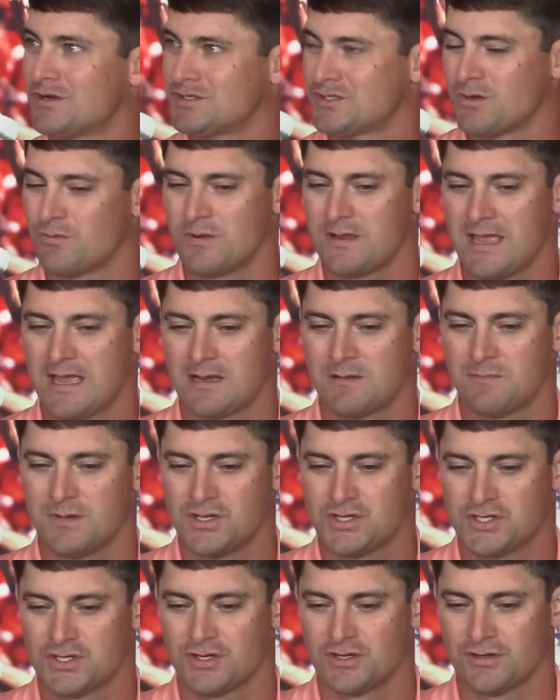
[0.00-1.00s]
So we had to be
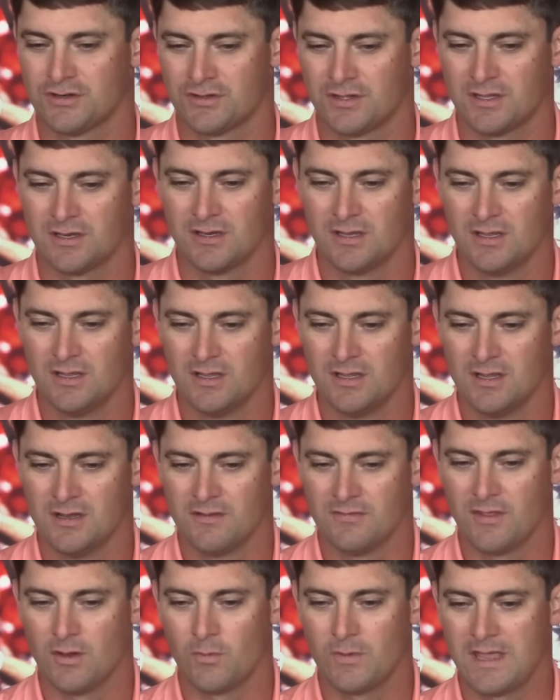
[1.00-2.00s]
sure that
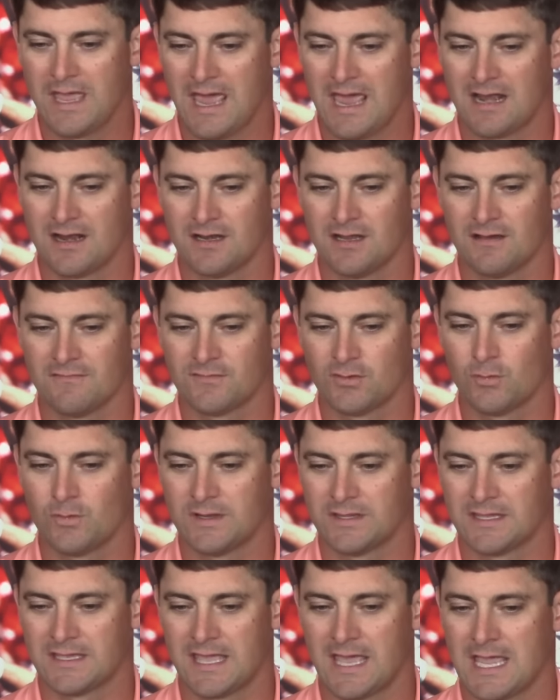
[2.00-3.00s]
that we had enough to
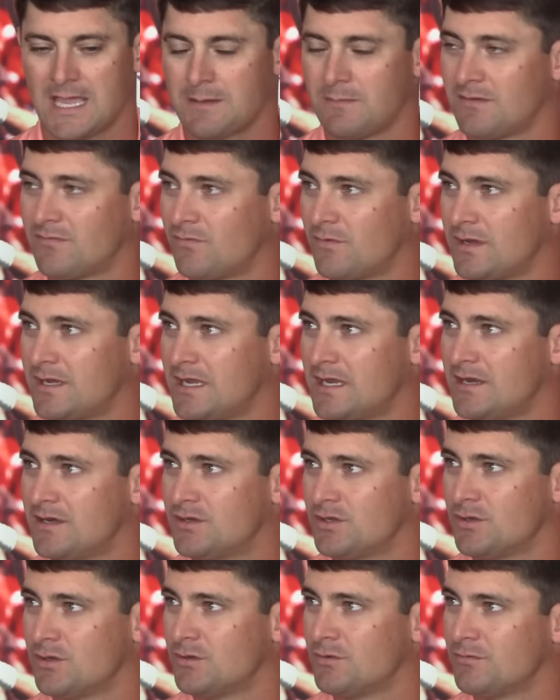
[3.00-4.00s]
win the game if we needed
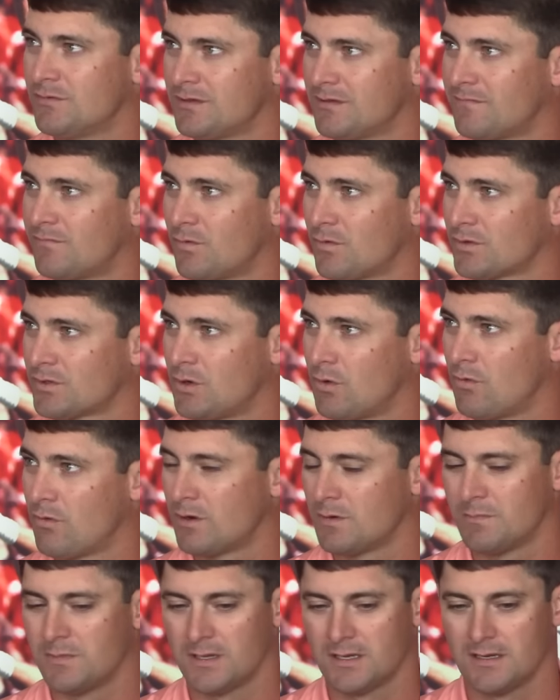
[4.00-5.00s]
to in the fourth
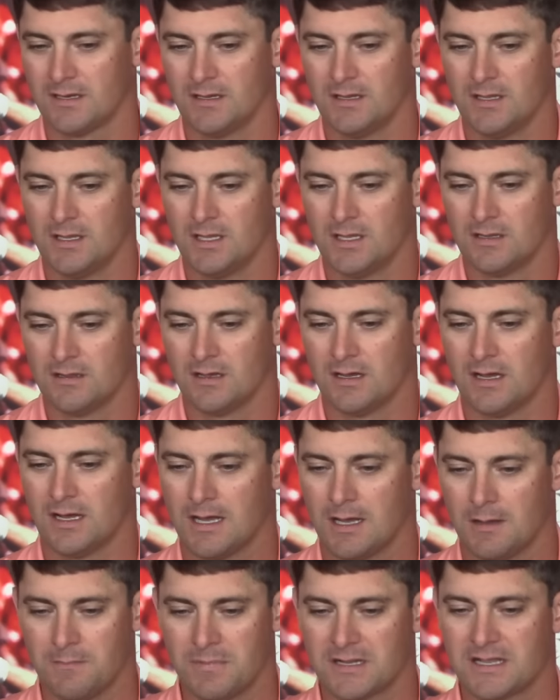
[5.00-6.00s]
quarter. But
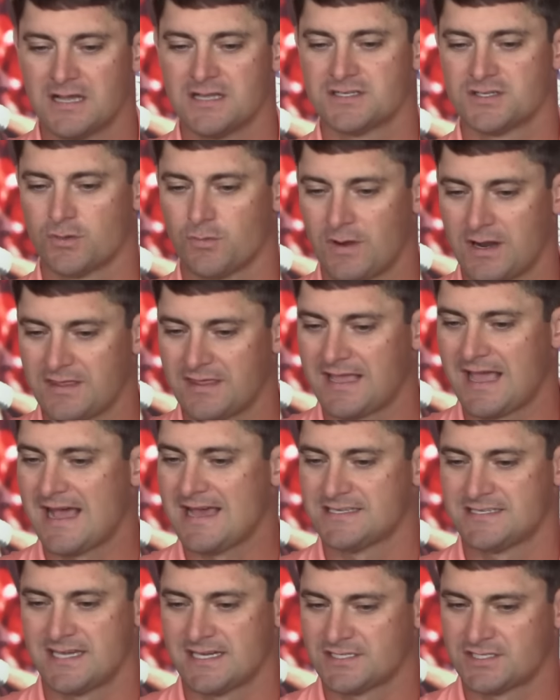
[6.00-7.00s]
uh, because of the way the
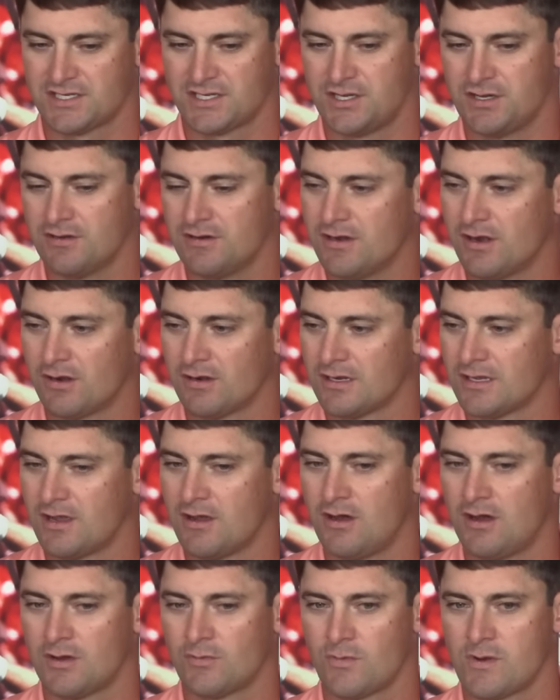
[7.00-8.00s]
guys executed early
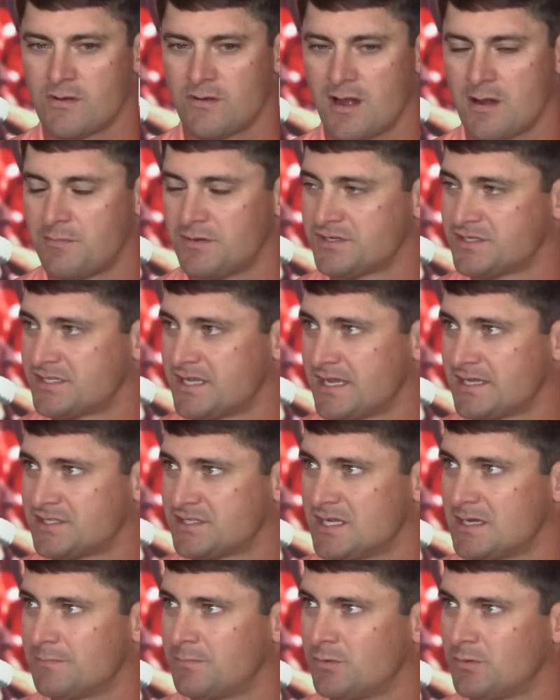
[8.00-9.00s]
on, we were able to stay
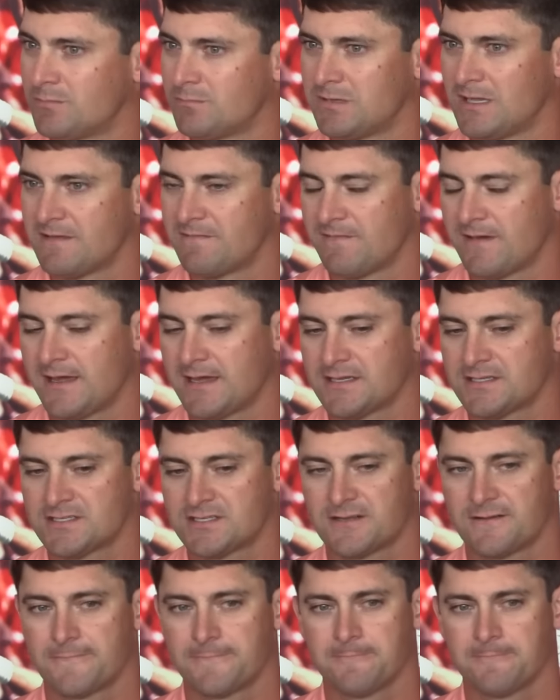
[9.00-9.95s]
simple and play fast.